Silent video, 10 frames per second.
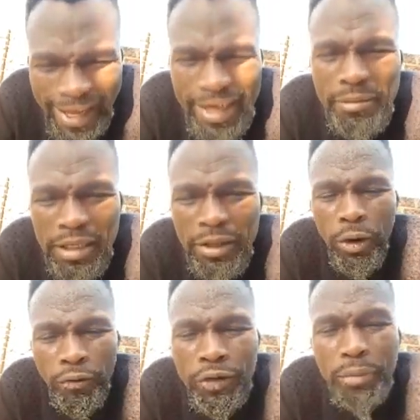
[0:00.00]
enemy
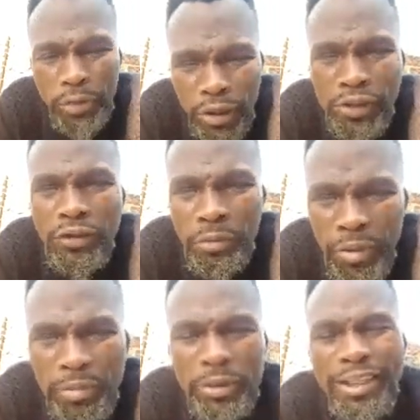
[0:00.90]
of the progress of the people?